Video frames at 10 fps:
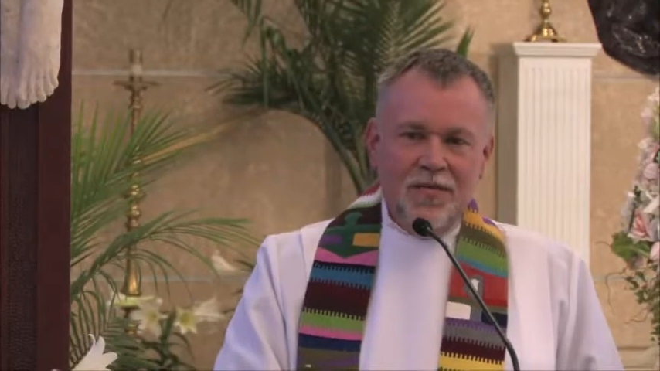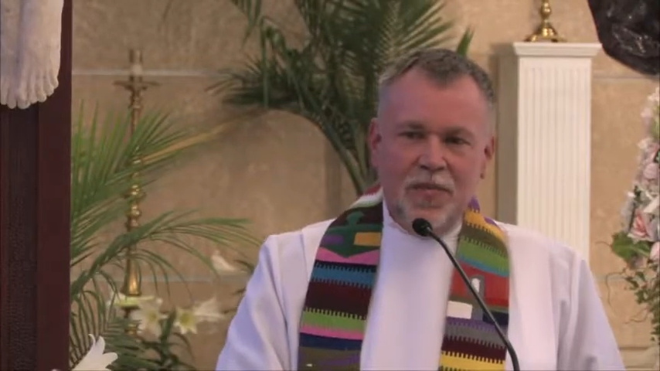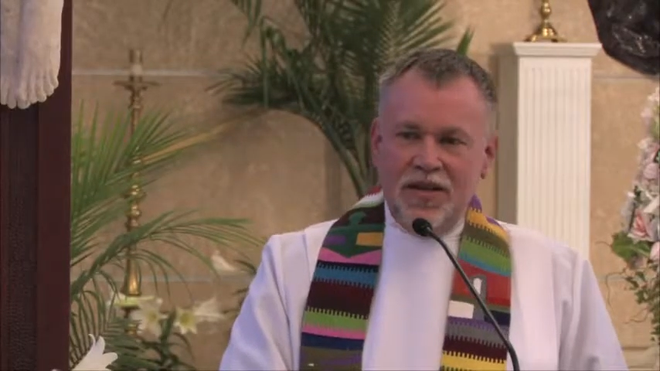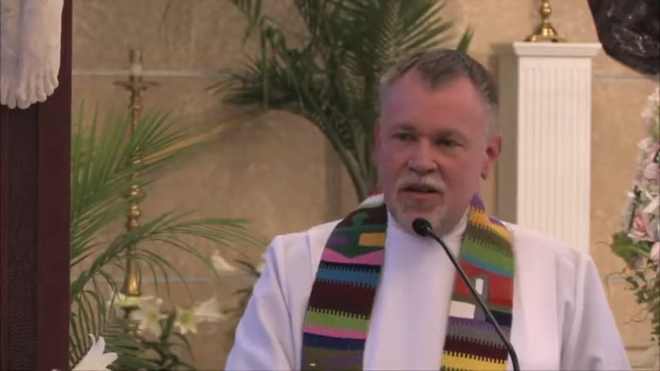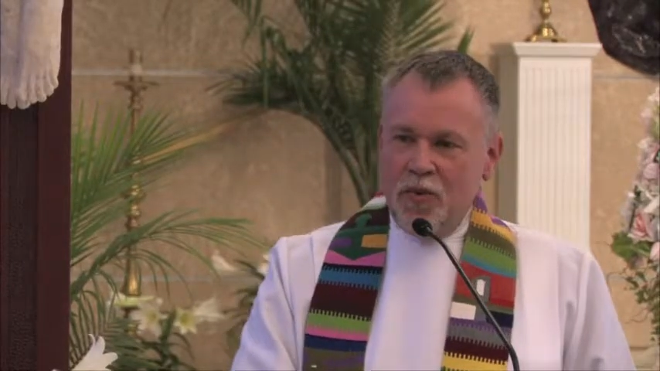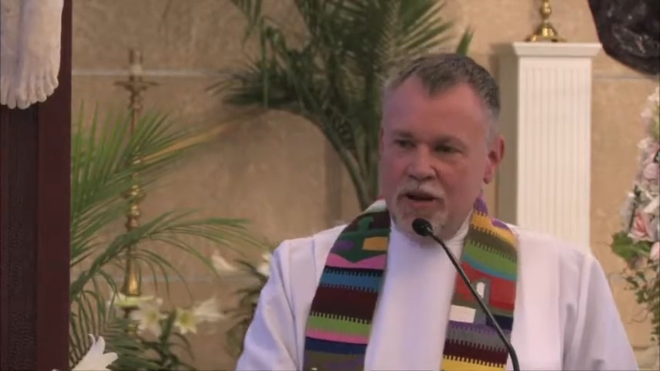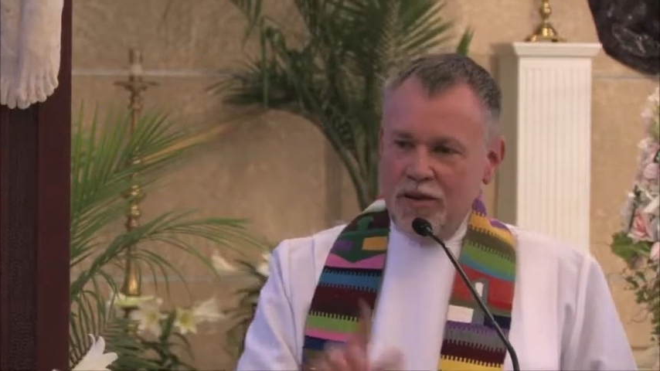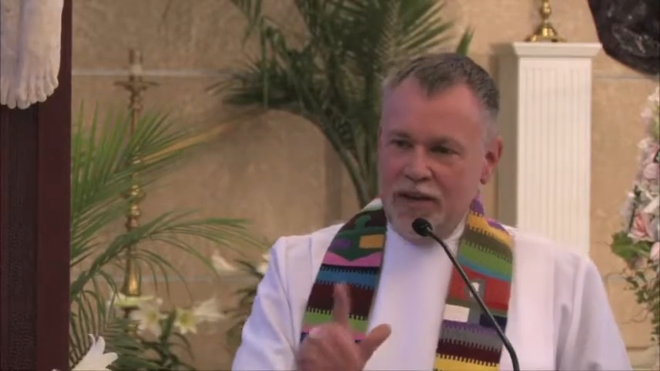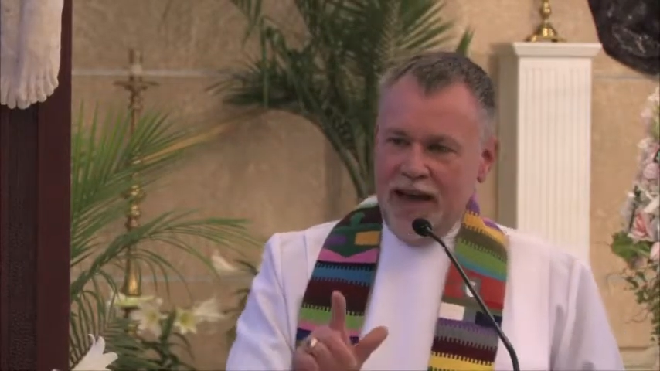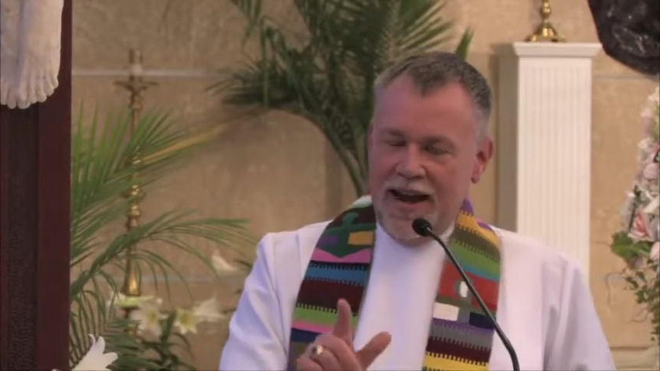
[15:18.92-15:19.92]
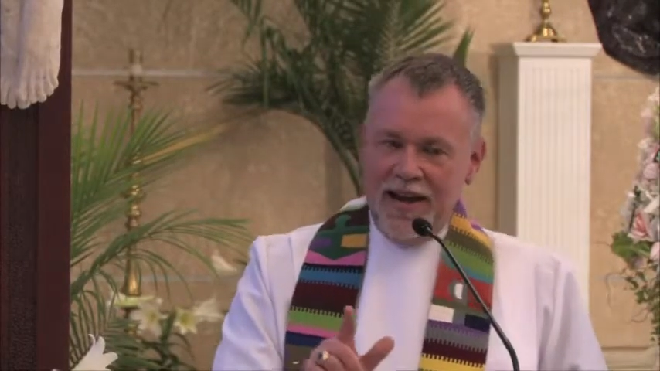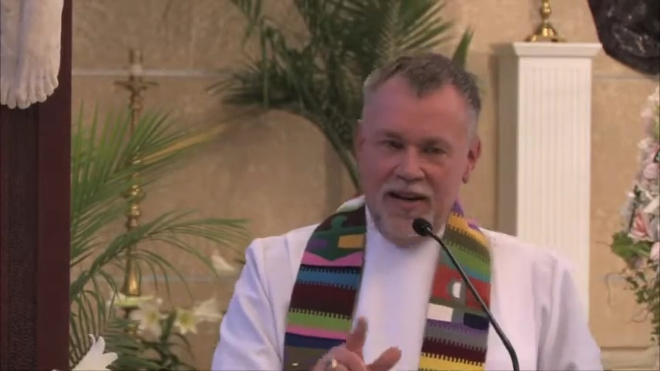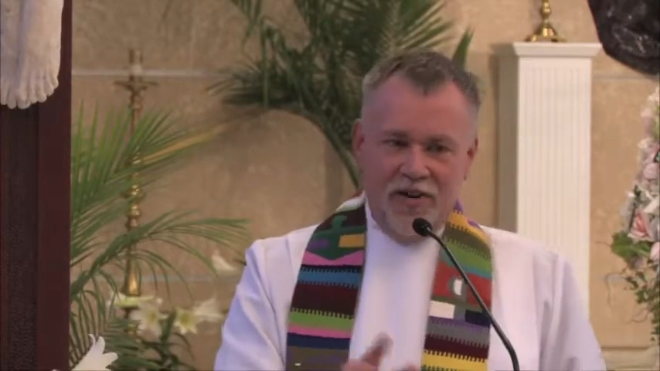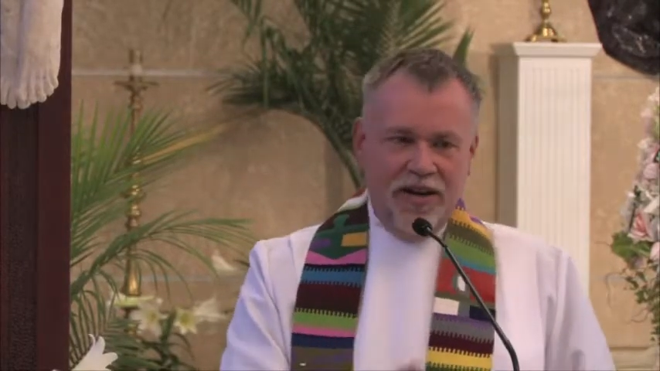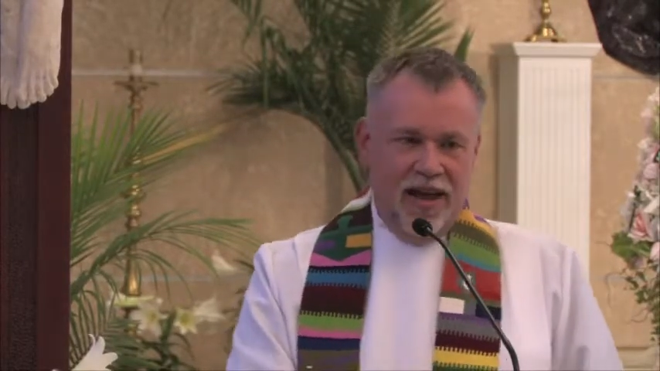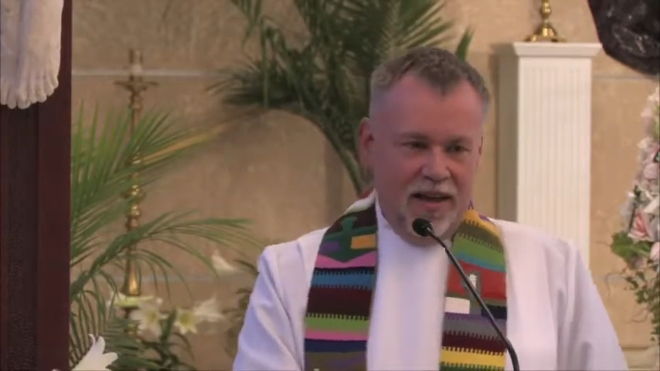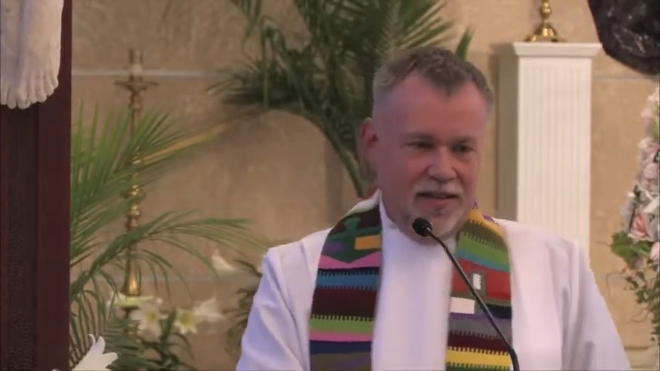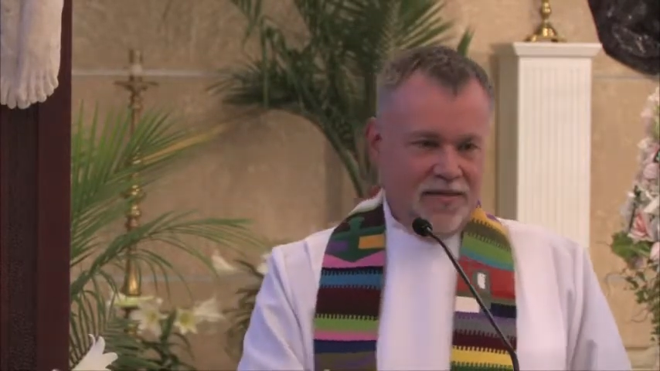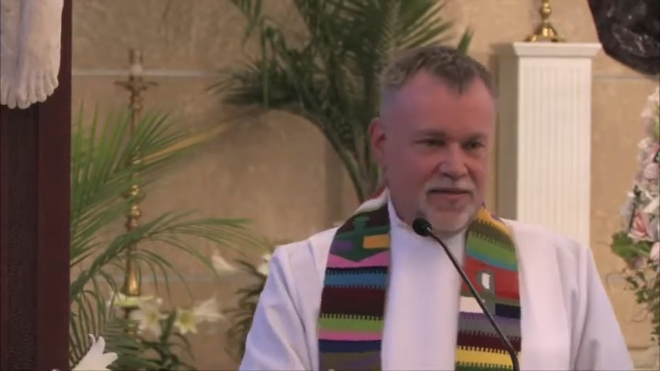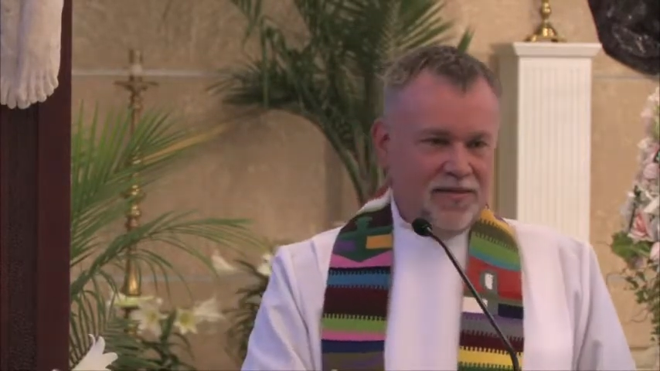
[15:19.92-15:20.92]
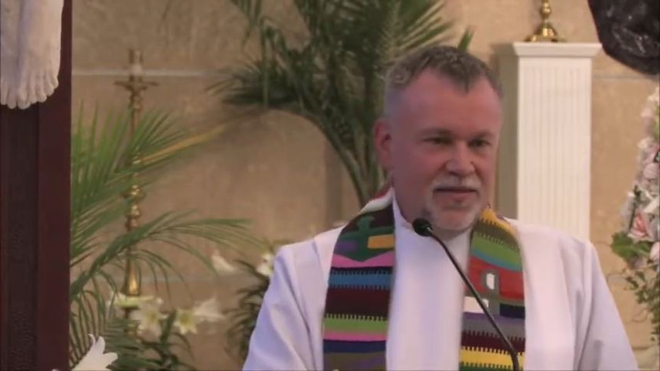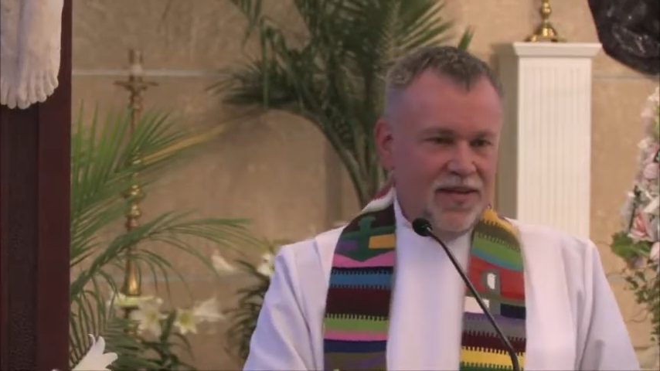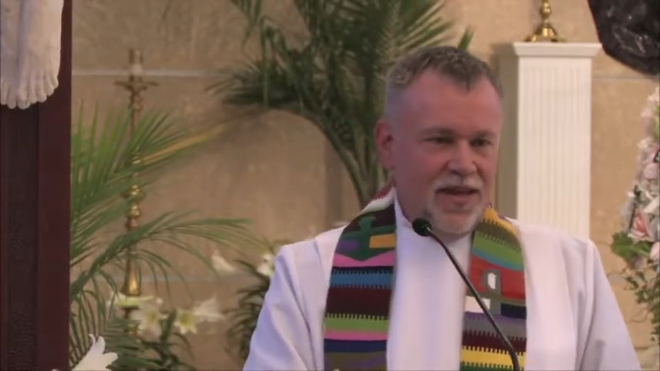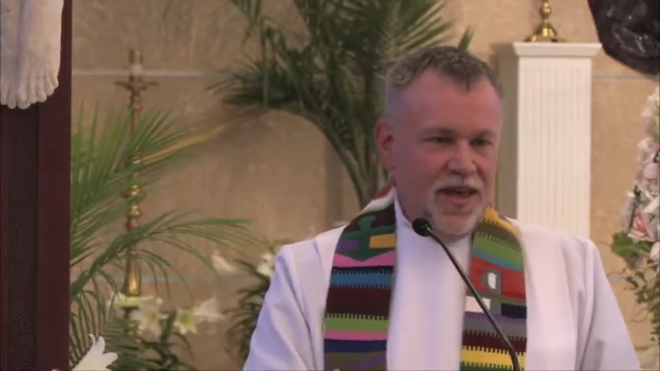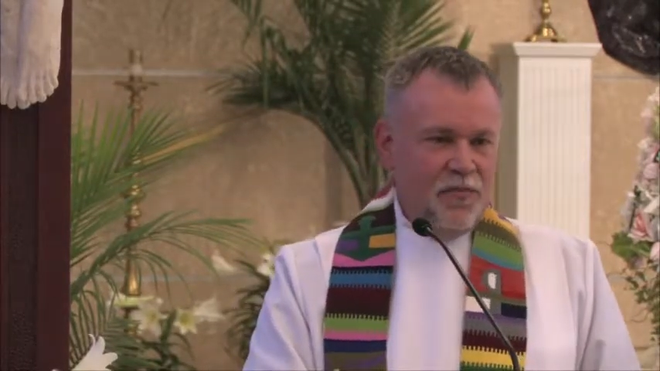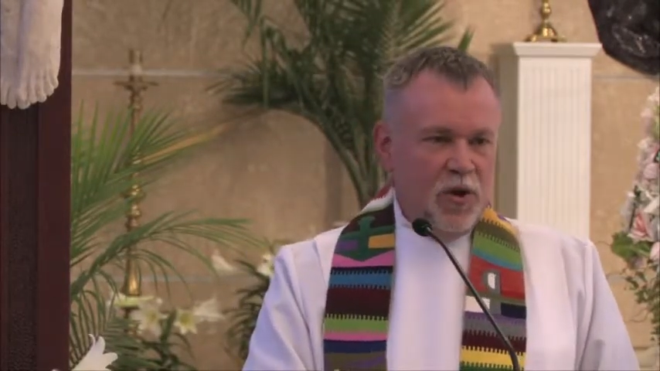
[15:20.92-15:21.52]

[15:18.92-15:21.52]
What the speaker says: because I want to look at it every day and